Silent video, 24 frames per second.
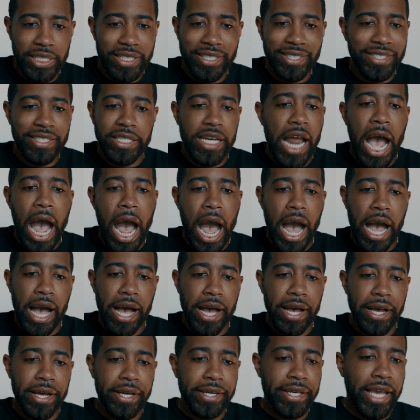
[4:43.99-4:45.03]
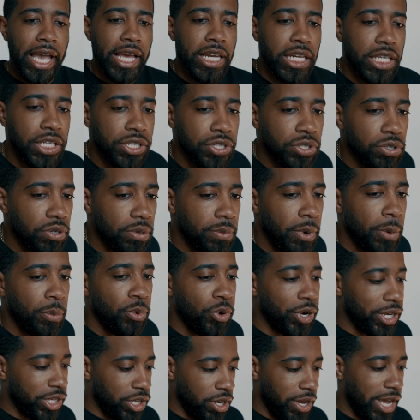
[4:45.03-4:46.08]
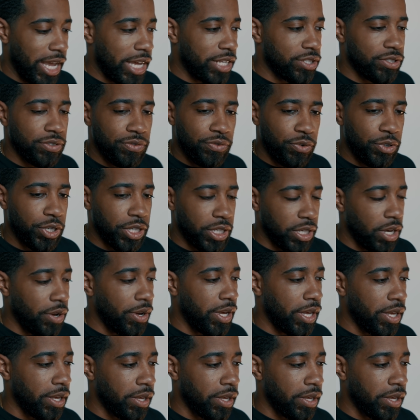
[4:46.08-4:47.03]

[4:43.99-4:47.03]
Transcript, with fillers: Nah, can't even do it, my boy. Your hands is free. Go ahead.